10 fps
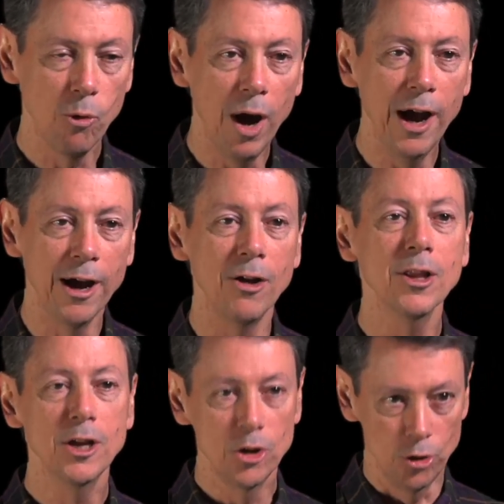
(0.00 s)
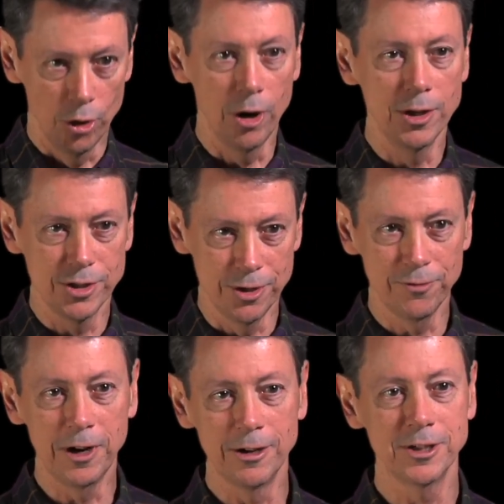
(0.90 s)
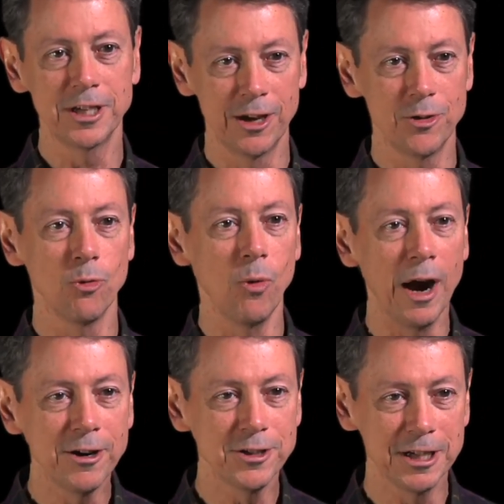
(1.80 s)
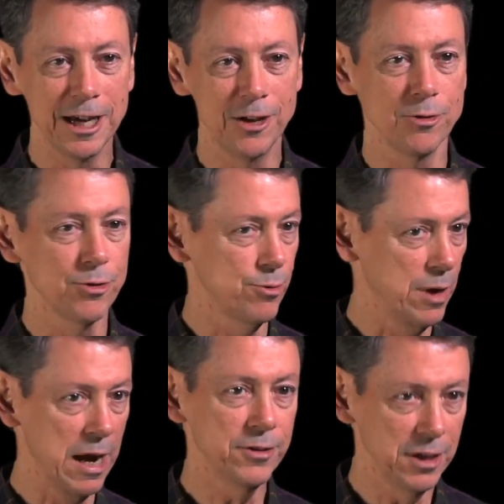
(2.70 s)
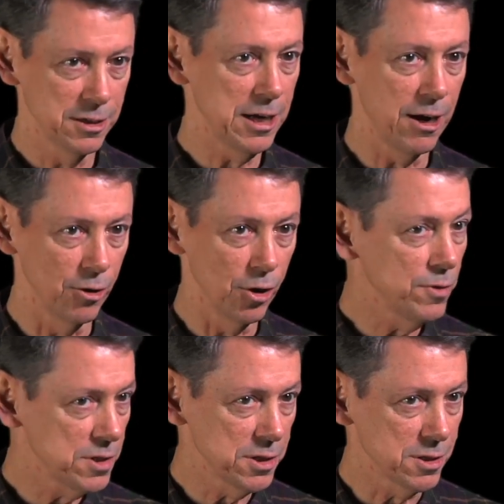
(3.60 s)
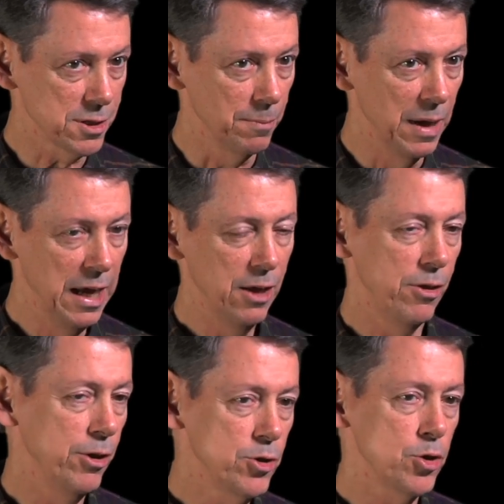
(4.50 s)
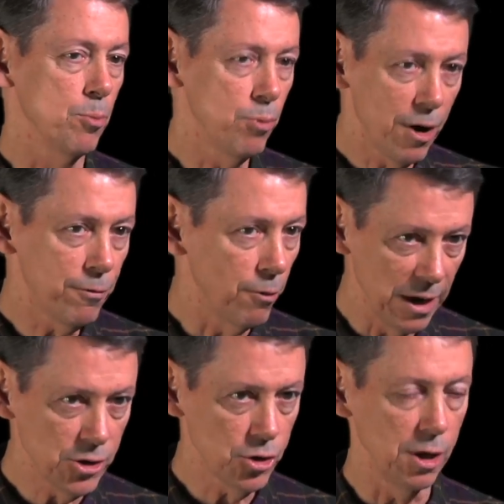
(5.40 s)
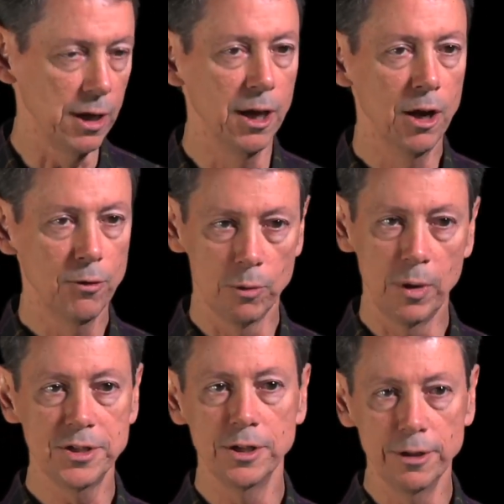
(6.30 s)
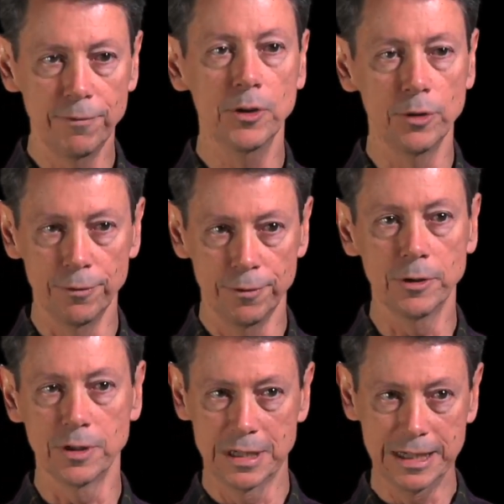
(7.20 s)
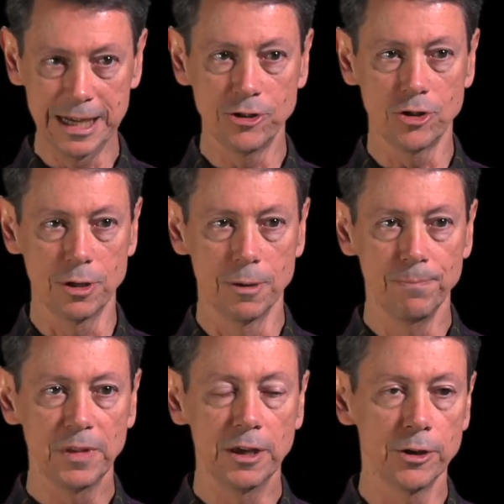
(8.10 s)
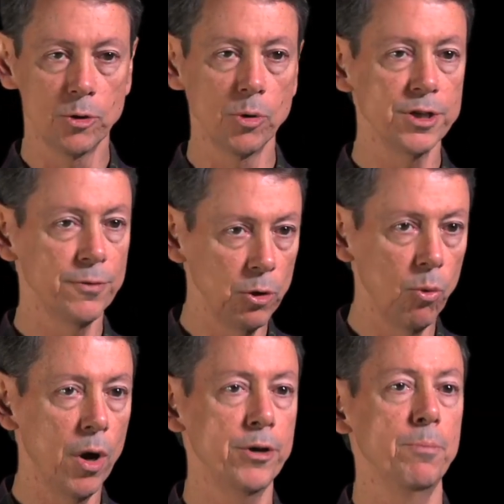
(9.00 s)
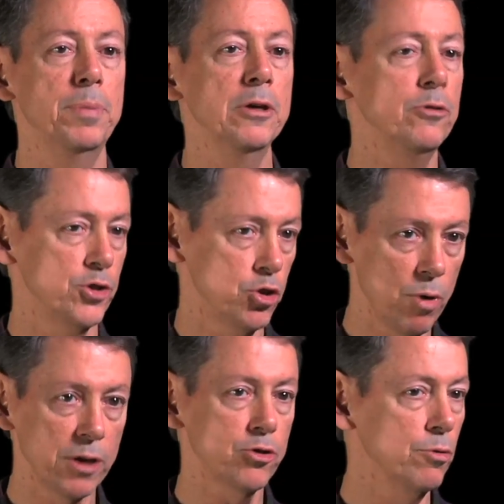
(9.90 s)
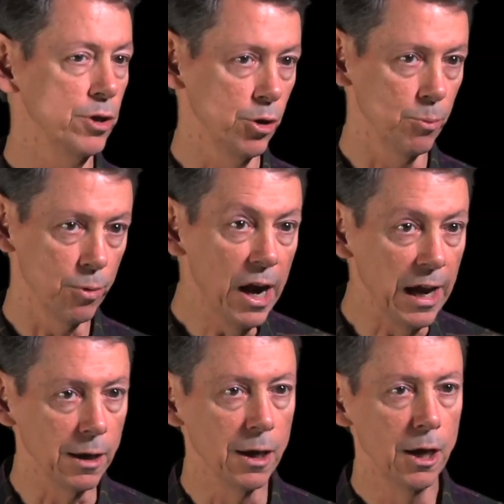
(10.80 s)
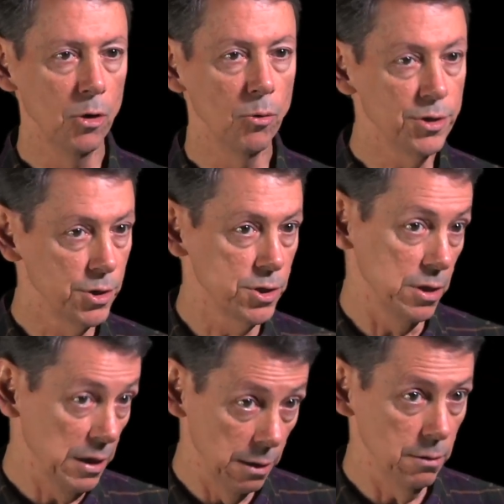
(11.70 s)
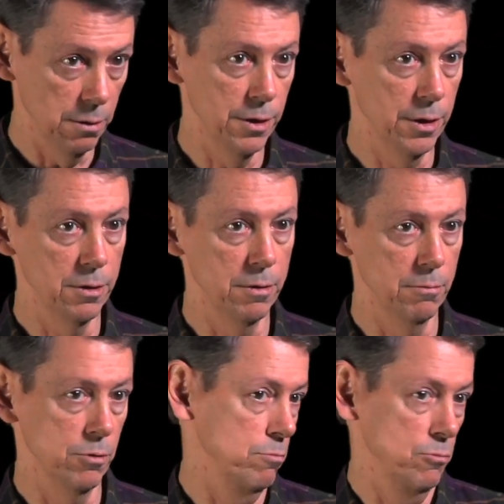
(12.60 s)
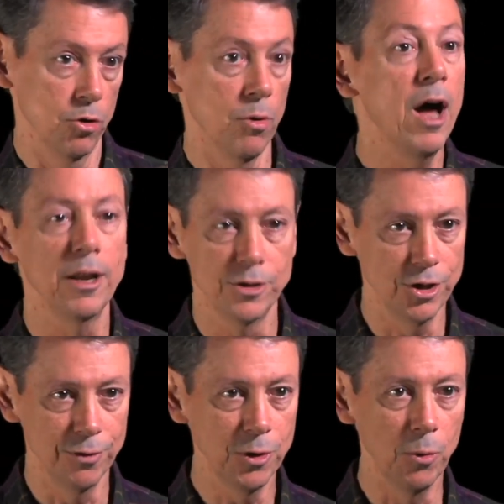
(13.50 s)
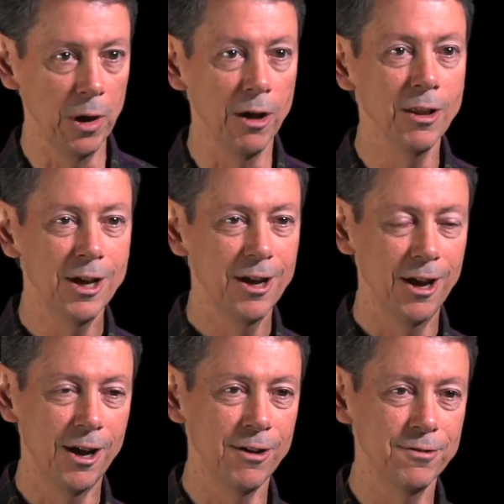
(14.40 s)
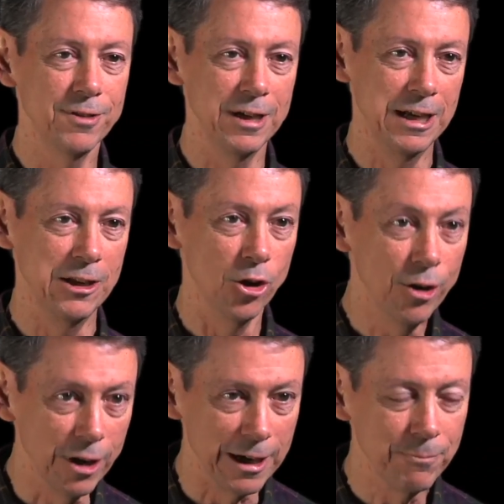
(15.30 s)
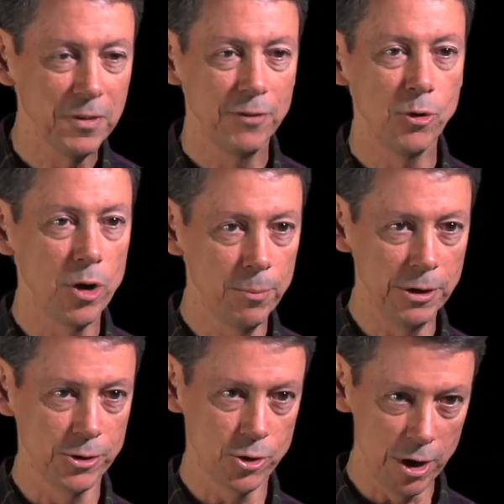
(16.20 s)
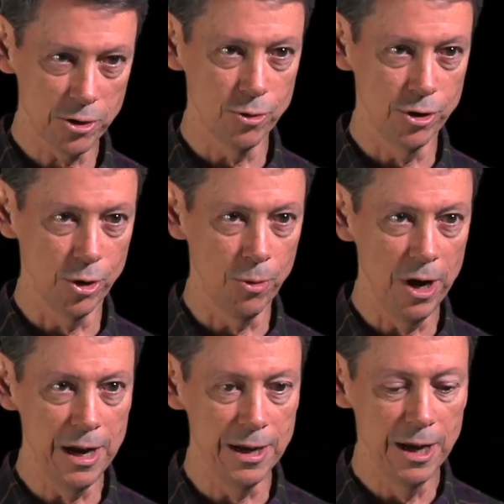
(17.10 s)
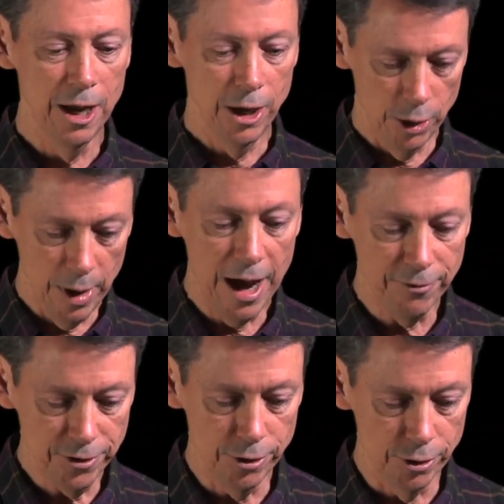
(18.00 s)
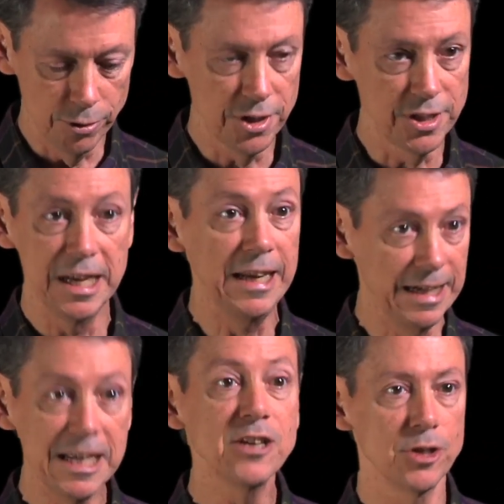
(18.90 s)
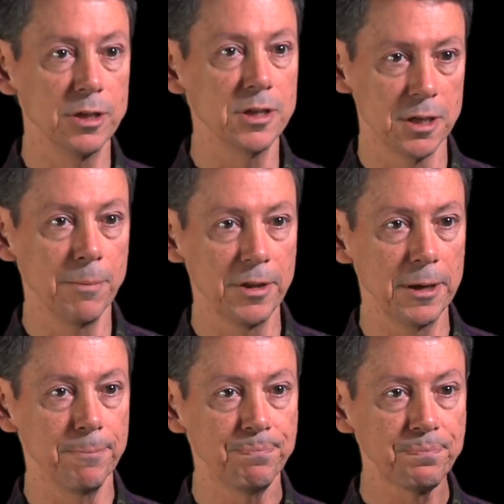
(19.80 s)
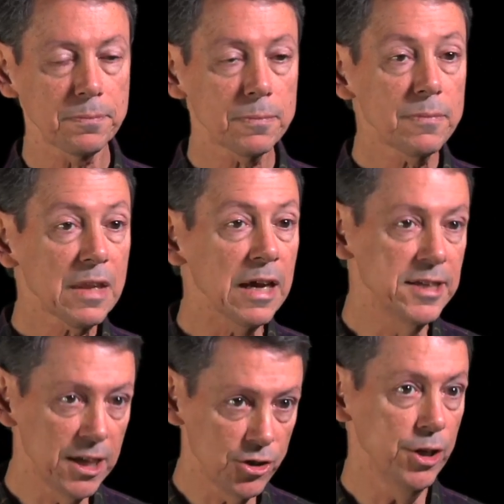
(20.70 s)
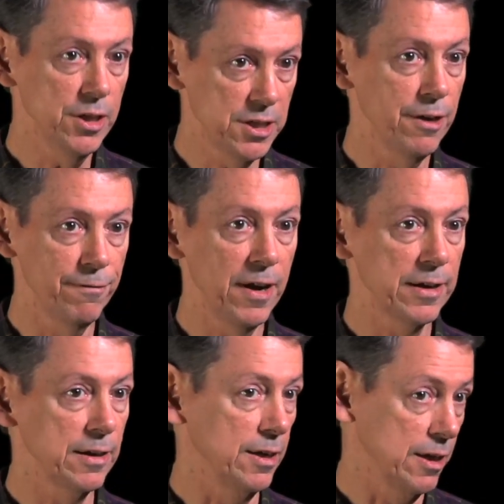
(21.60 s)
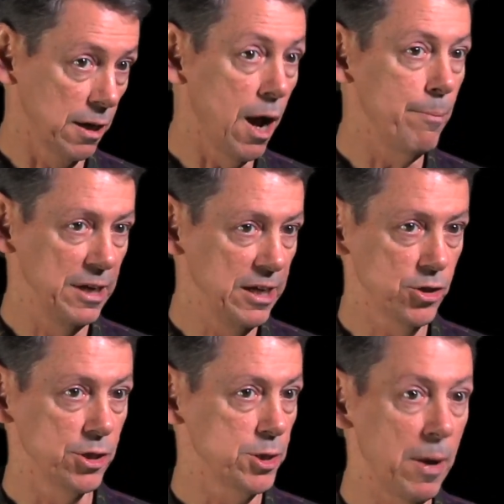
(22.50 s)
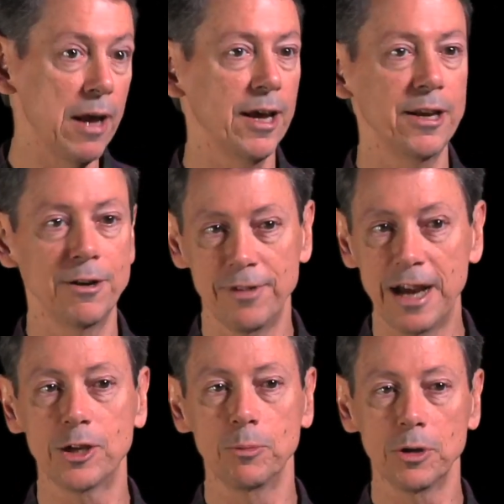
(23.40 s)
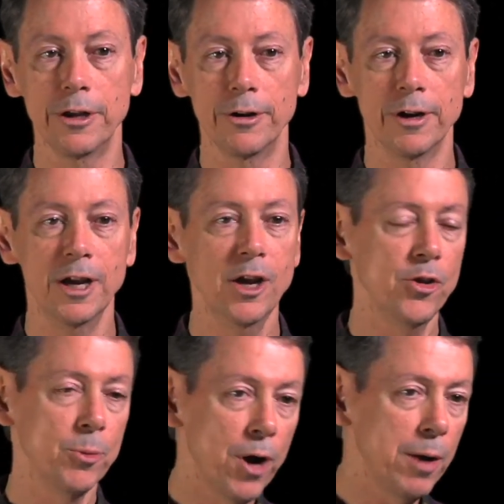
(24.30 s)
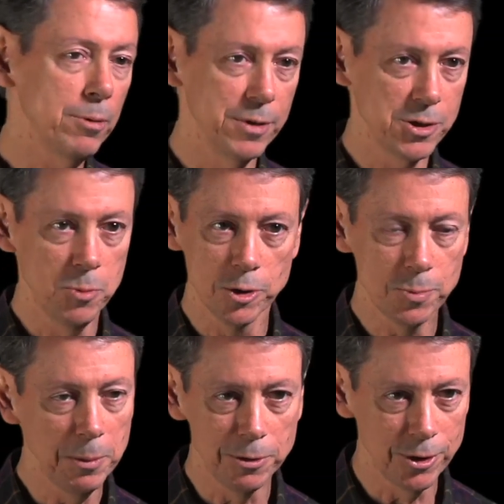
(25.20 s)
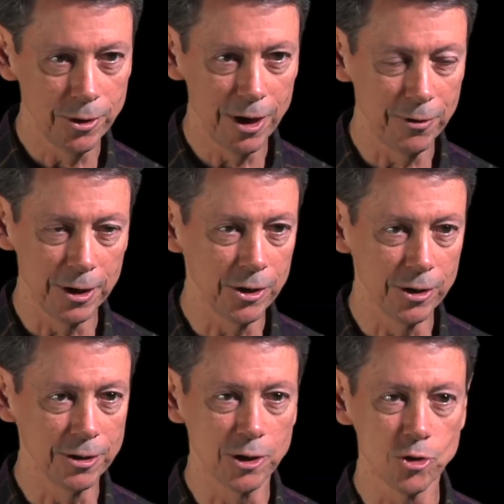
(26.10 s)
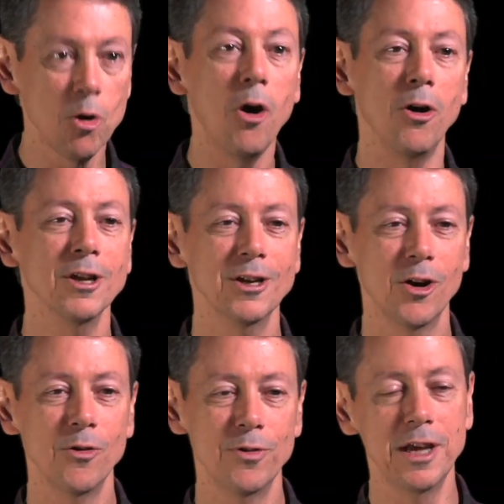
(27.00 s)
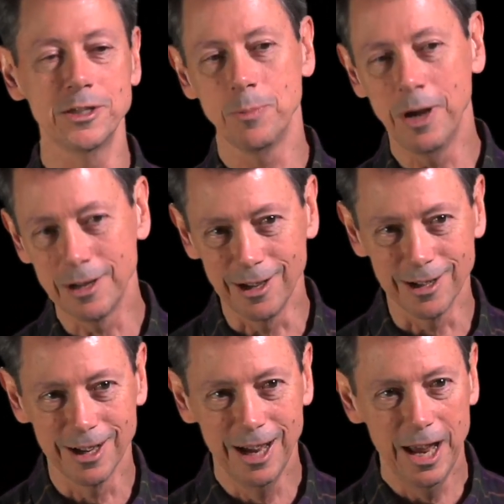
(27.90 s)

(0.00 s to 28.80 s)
while neurons that fire together, wire together throughout the entire nervous system, they do so preferentially for what's in the field of focused attention. In other words, if you want to build structure in your brain, which is the neurology, if you will, of learning, if you want to build structure in your brain, you have to sustain attention to something. Attention is in effect like a combination spotlight and vacuum cleaner. The problem is most people don't have very good control over that spotlight.